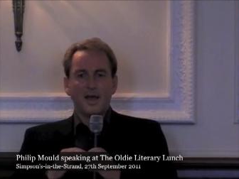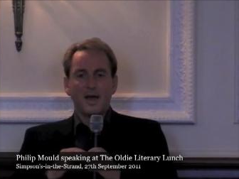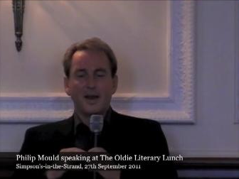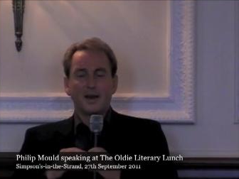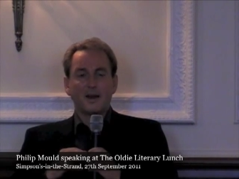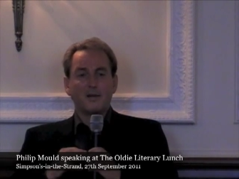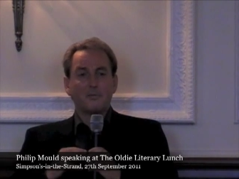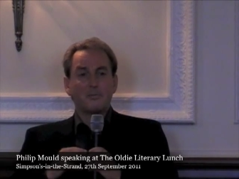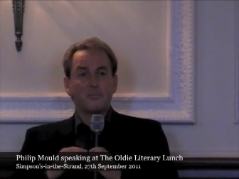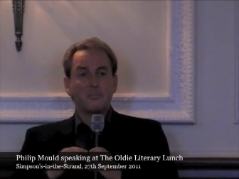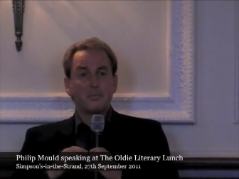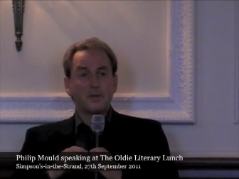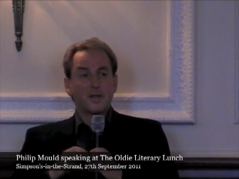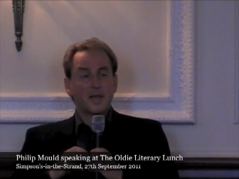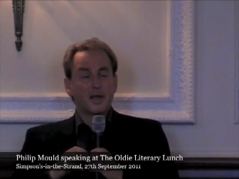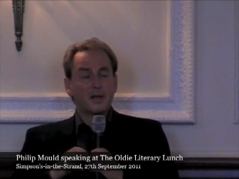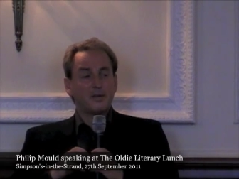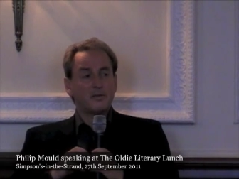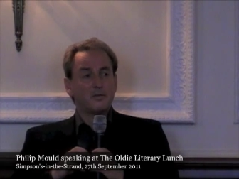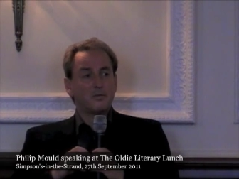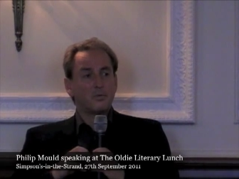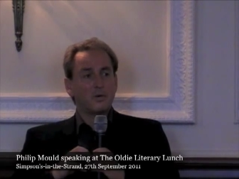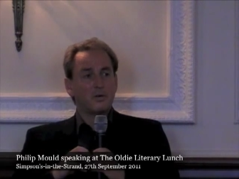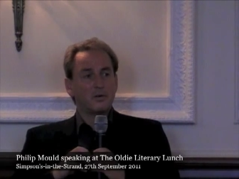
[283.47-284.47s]
And I
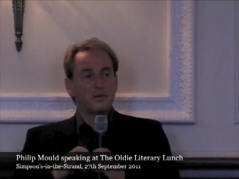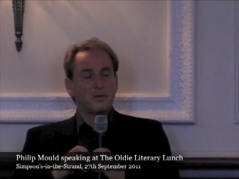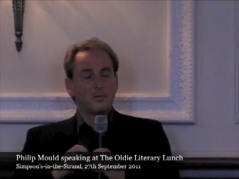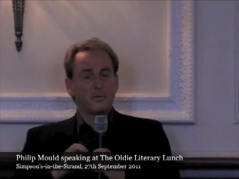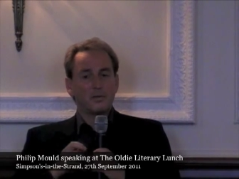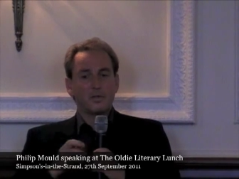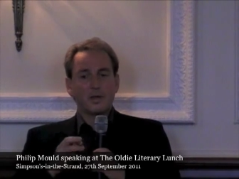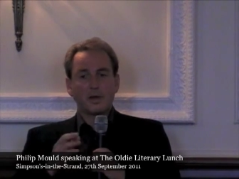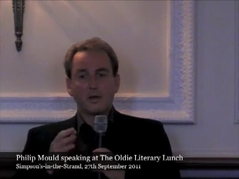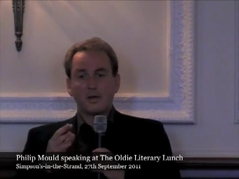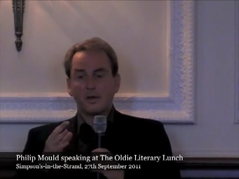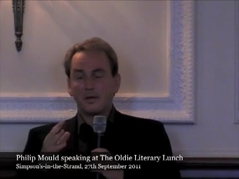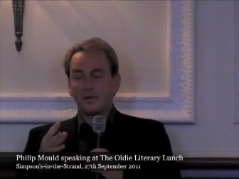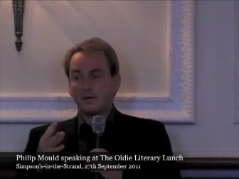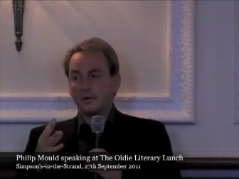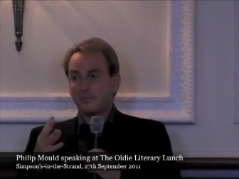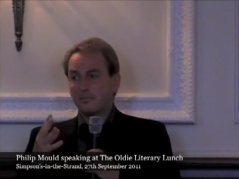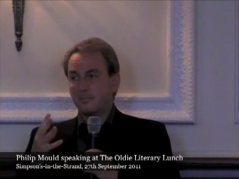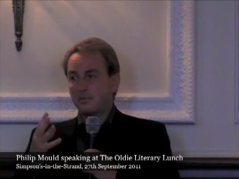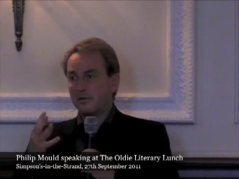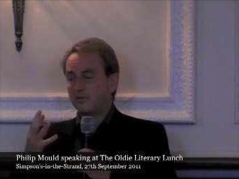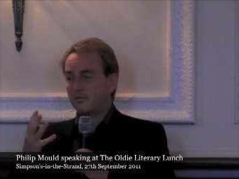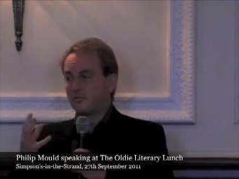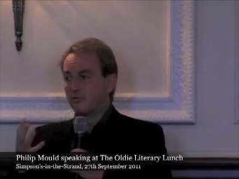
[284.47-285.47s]
began to wonder whether I had
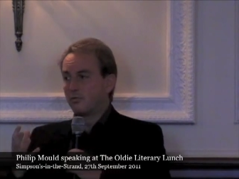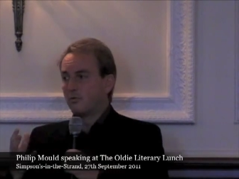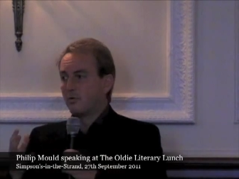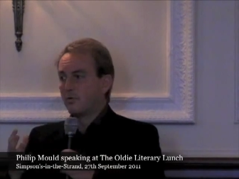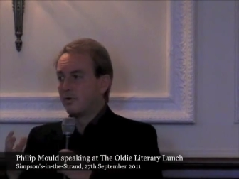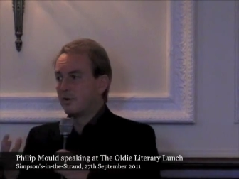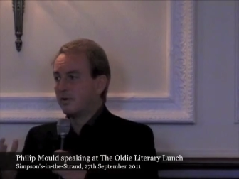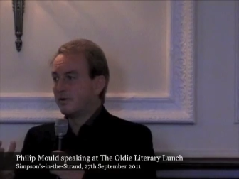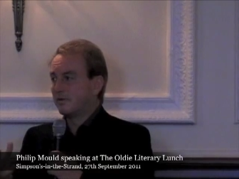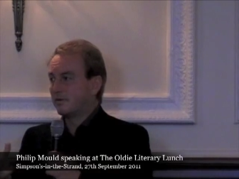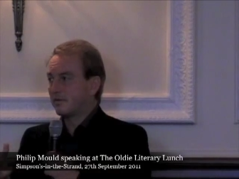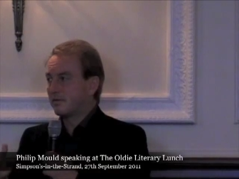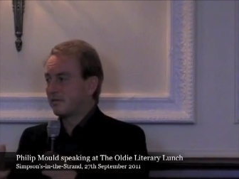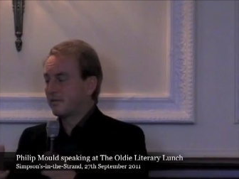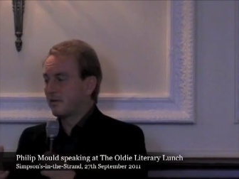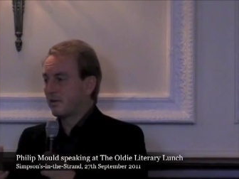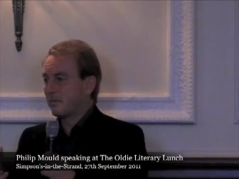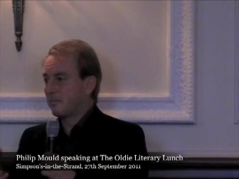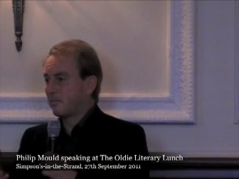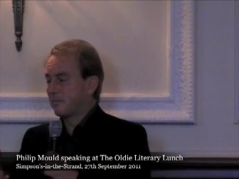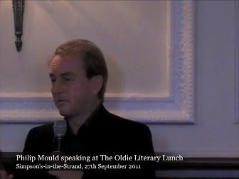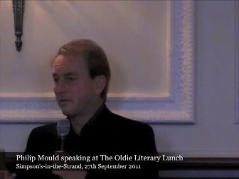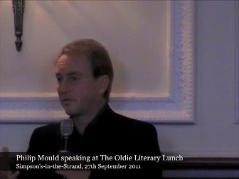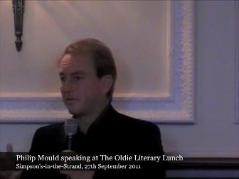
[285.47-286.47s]
been drawn into
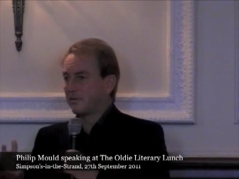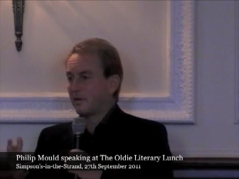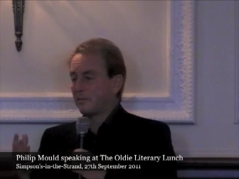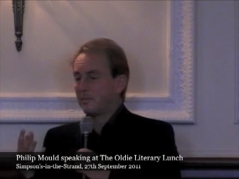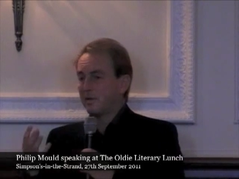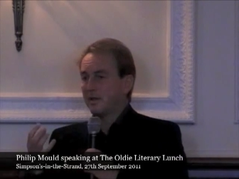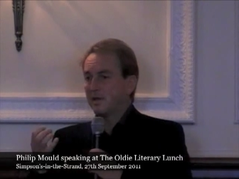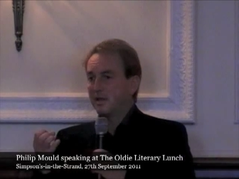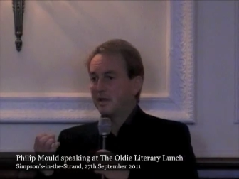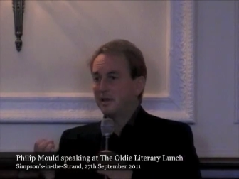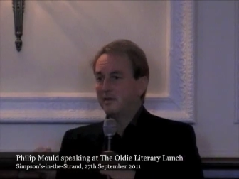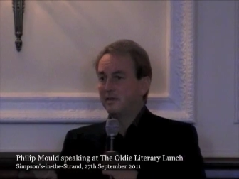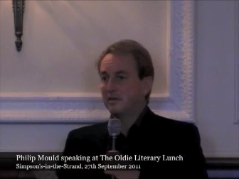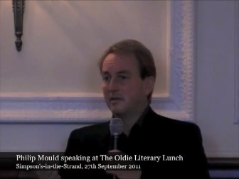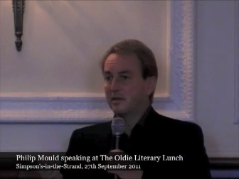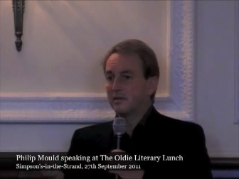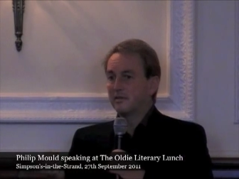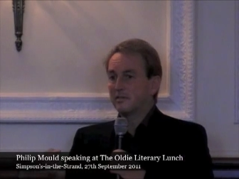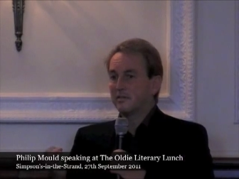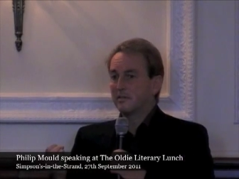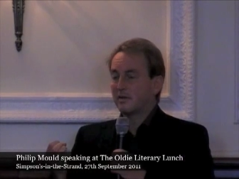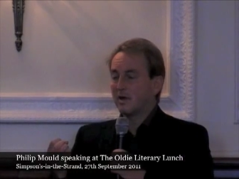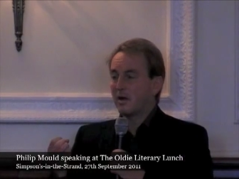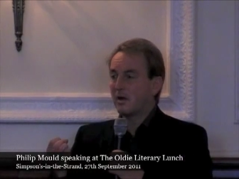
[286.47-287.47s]
some, some
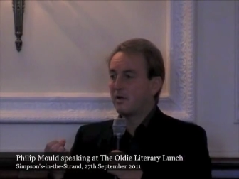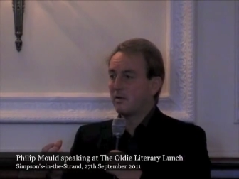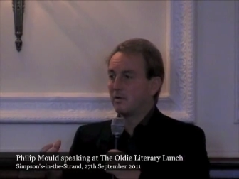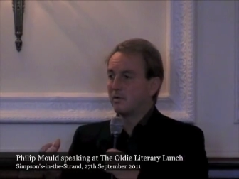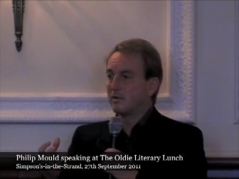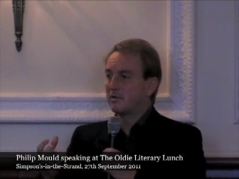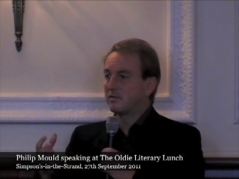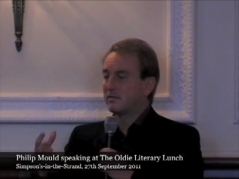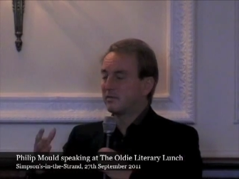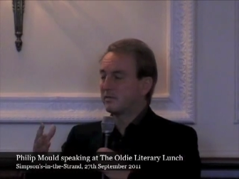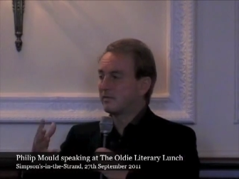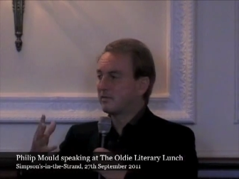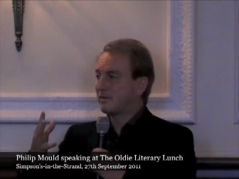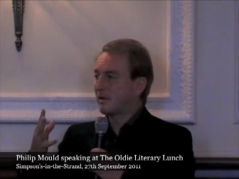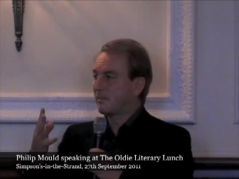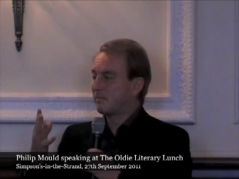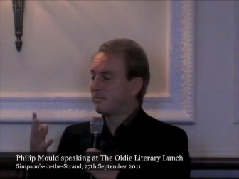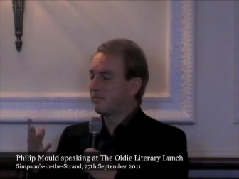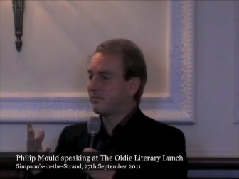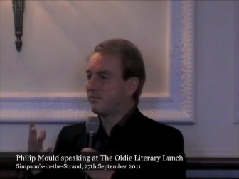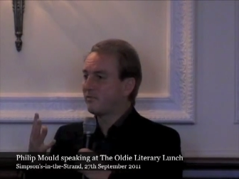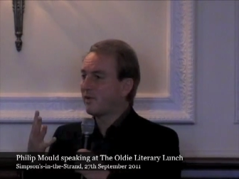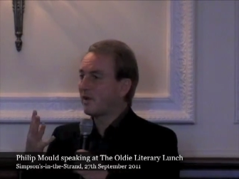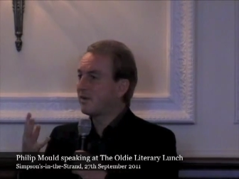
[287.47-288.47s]
hideous hoax,
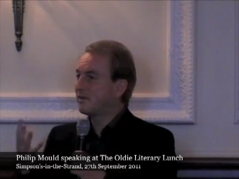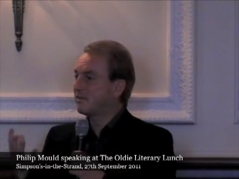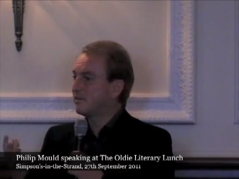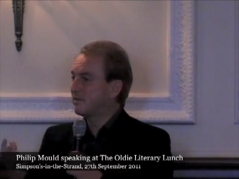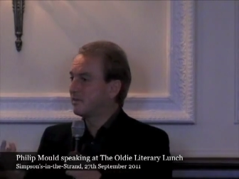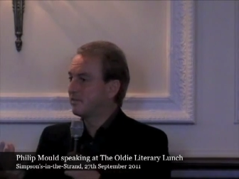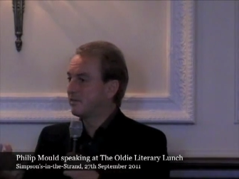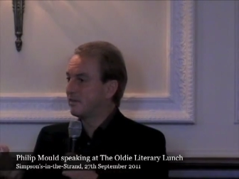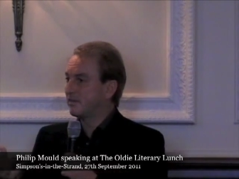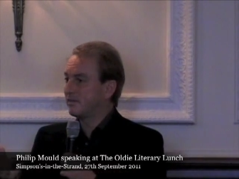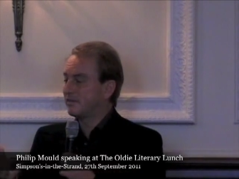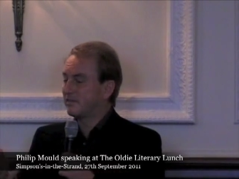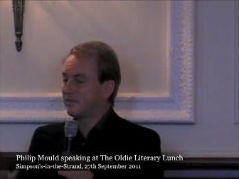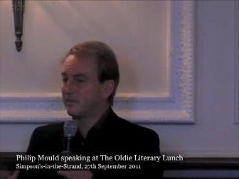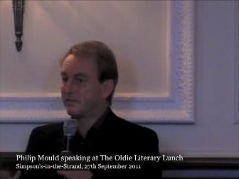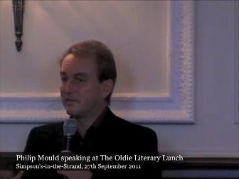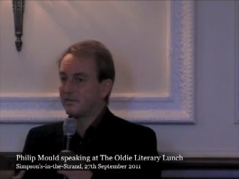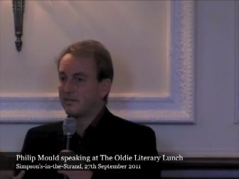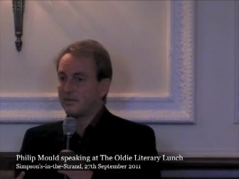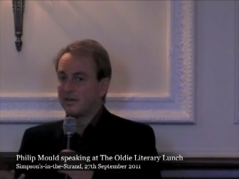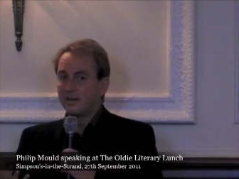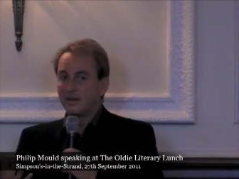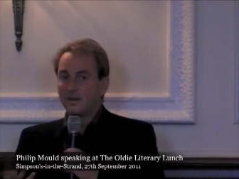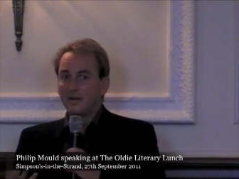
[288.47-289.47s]
some
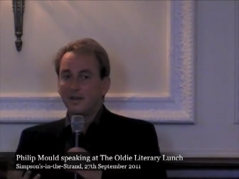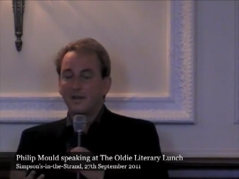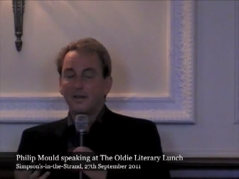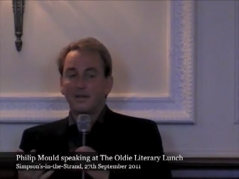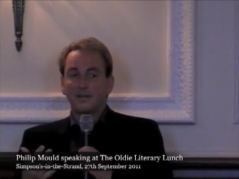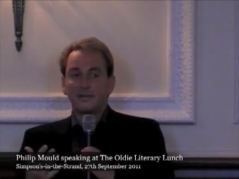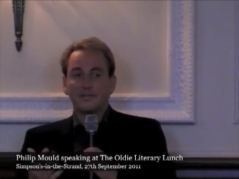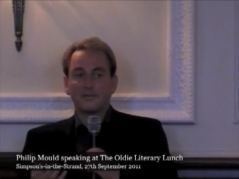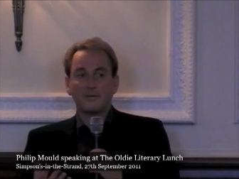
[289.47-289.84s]
fantasy,